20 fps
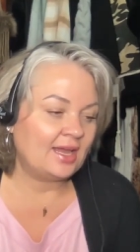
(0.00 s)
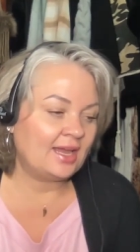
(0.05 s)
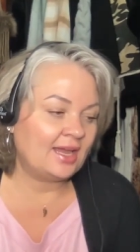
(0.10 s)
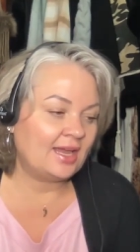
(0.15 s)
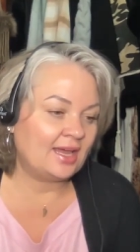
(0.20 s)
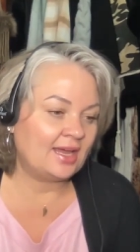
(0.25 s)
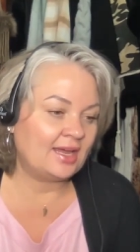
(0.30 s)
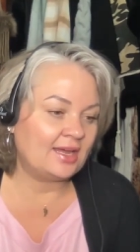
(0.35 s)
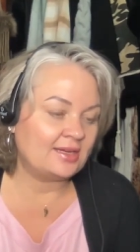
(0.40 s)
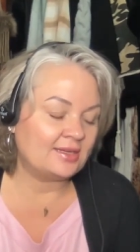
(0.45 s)

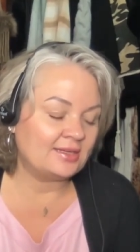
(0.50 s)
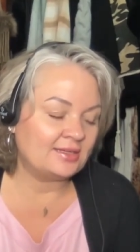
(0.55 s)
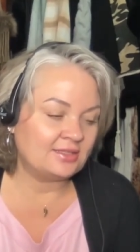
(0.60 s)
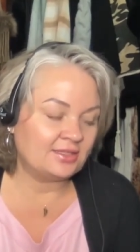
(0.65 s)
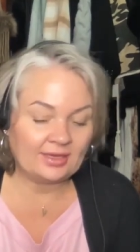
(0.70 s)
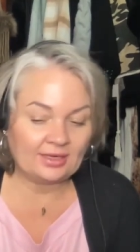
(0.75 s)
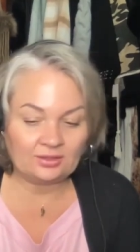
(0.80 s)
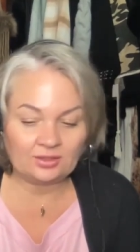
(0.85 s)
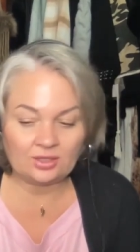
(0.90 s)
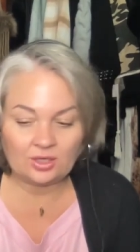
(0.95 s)
and
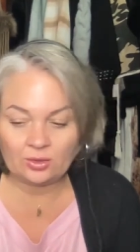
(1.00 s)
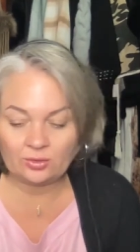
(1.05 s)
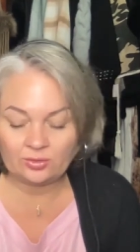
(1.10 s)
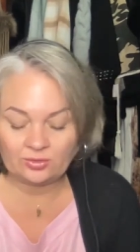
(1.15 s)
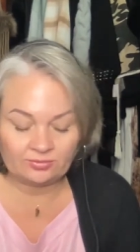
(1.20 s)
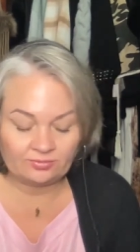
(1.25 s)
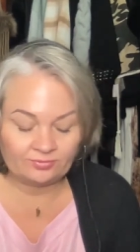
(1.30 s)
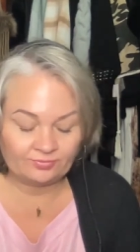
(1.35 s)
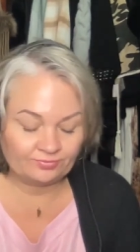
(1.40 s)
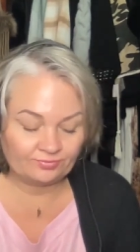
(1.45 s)
let
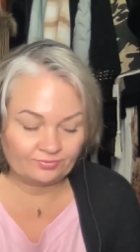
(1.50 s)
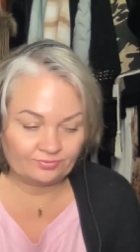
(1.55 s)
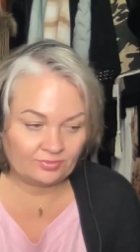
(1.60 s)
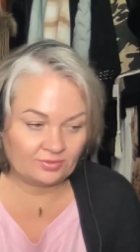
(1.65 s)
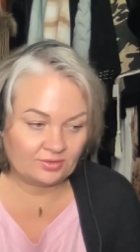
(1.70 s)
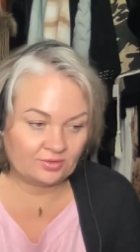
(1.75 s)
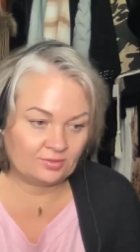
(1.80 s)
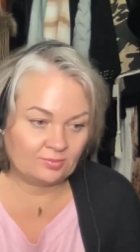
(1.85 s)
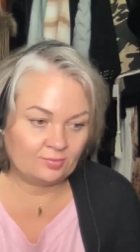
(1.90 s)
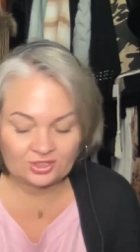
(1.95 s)
alone
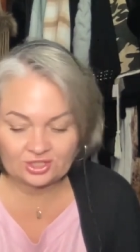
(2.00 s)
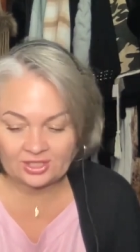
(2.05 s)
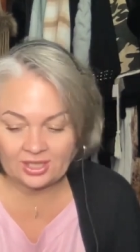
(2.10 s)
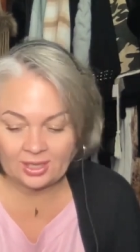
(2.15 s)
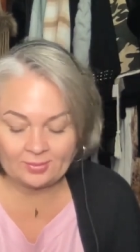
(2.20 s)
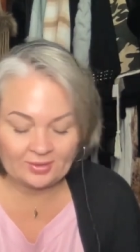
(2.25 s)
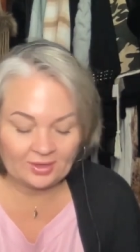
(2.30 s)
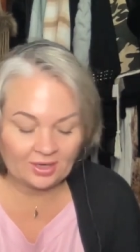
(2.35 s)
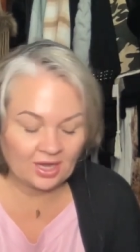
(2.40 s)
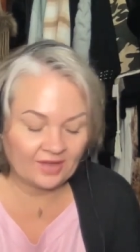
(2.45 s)

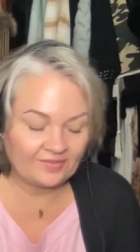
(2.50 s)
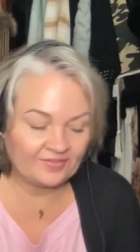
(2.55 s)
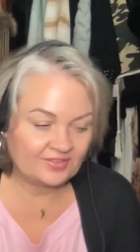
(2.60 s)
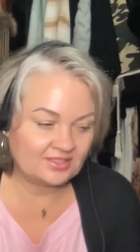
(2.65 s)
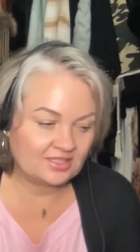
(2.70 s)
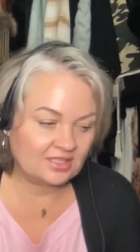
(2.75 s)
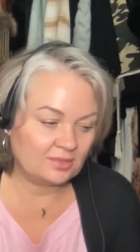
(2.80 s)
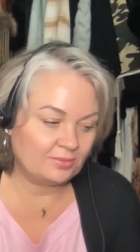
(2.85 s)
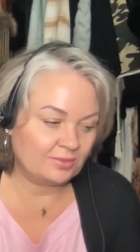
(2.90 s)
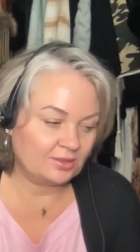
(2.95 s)
schlepping off
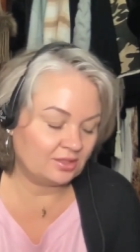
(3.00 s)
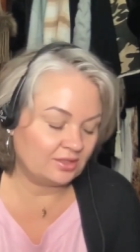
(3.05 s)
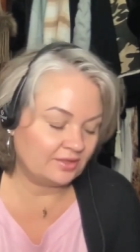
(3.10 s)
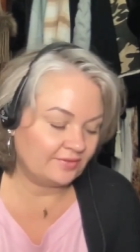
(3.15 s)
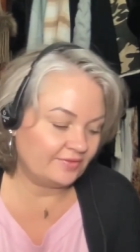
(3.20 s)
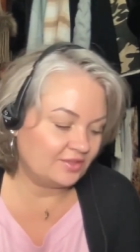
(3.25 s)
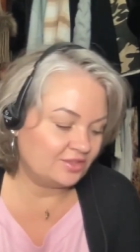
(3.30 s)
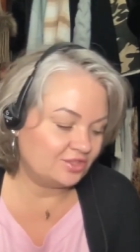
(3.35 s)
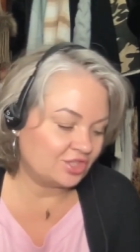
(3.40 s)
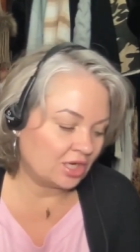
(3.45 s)
into the middle
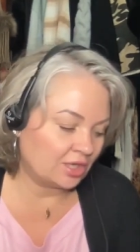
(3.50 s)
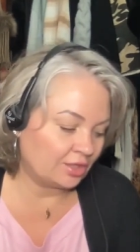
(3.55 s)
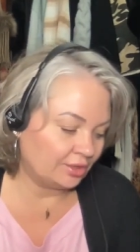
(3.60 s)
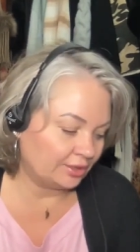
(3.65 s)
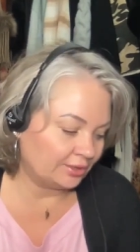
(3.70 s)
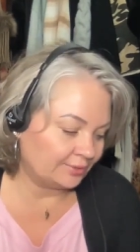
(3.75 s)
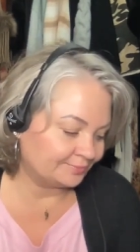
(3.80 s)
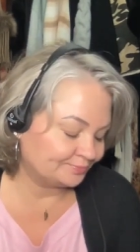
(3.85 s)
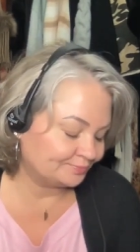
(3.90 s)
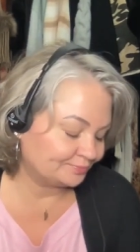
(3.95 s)
of the
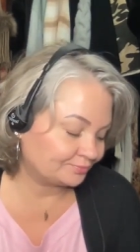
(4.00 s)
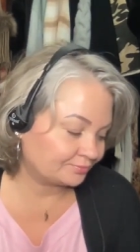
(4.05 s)
jungle.